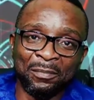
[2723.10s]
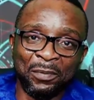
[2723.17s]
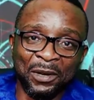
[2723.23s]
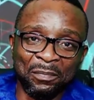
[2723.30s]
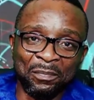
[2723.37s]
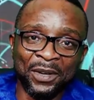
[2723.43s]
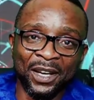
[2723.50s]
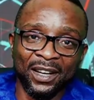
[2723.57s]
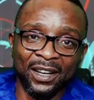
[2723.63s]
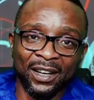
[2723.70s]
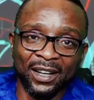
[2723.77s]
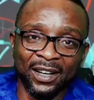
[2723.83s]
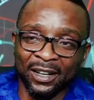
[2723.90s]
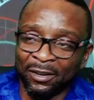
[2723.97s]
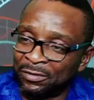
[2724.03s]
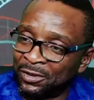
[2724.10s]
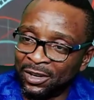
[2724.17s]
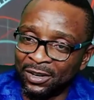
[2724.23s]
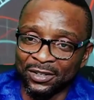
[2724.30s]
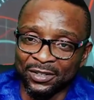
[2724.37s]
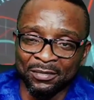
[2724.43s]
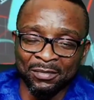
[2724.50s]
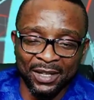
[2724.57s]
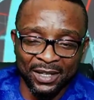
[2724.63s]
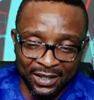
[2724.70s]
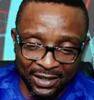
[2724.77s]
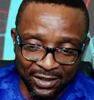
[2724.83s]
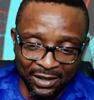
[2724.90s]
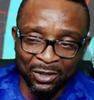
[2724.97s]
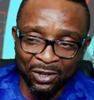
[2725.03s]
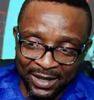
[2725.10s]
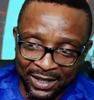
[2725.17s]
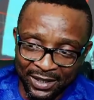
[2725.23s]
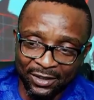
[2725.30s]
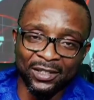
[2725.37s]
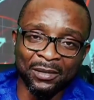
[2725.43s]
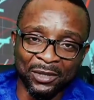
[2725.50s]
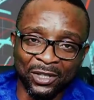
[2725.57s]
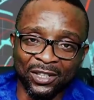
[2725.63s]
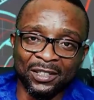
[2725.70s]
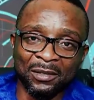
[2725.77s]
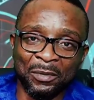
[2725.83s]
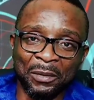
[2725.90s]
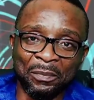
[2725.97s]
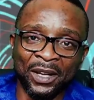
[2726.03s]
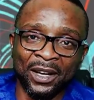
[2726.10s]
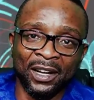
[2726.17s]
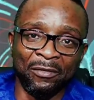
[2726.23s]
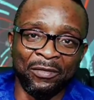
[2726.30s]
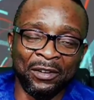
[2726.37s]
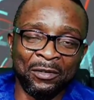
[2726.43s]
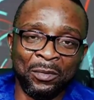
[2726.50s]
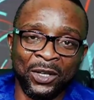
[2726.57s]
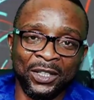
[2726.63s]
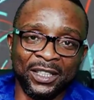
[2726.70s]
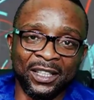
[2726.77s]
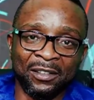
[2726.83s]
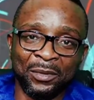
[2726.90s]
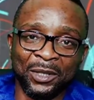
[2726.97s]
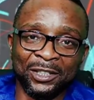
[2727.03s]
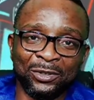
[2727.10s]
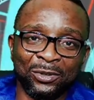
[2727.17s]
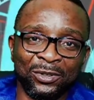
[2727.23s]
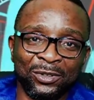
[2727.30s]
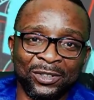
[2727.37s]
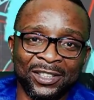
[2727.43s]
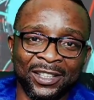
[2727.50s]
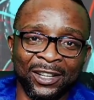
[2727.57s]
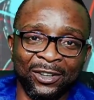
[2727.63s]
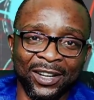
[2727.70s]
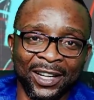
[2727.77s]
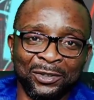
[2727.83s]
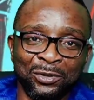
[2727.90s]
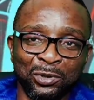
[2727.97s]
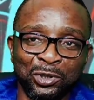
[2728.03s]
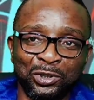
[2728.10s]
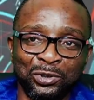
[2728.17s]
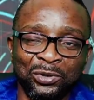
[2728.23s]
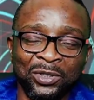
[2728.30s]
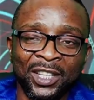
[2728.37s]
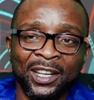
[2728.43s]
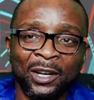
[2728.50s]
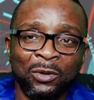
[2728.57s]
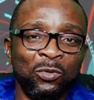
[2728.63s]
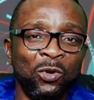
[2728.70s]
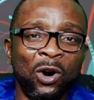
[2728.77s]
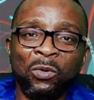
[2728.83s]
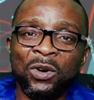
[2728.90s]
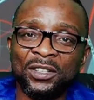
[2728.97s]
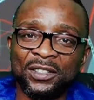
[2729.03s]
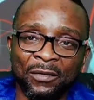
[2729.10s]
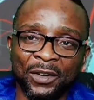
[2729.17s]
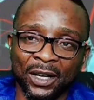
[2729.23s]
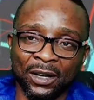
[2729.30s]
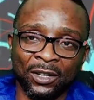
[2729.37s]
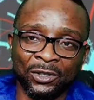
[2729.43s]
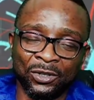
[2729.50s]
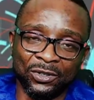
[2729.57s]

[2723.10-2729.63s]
Of course, man. Let me go, man. Got me not to prepare for everybody. Everybody to kill a lot of shoe. We always have a lot to talk about.